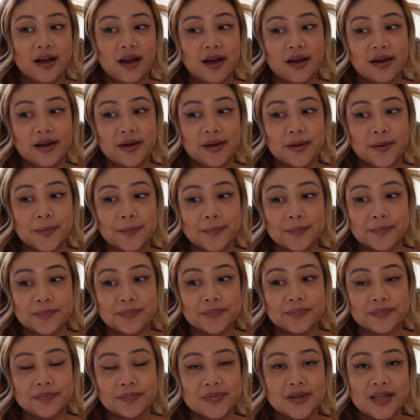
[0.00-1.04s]
Um,
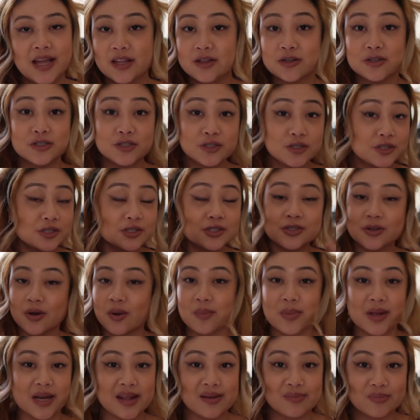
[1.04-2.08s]
But yeah, there's just so
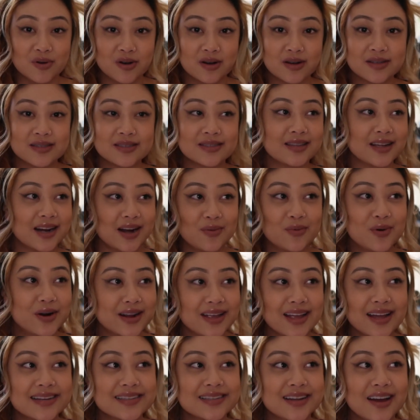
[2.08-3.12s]
many books that I want
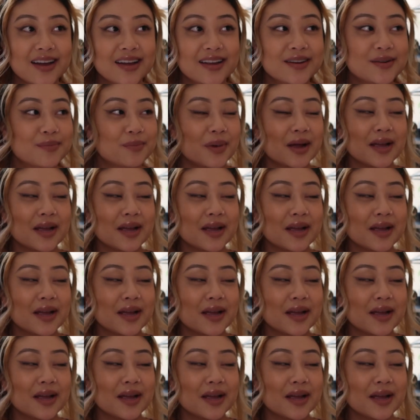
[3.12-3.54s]
to get done.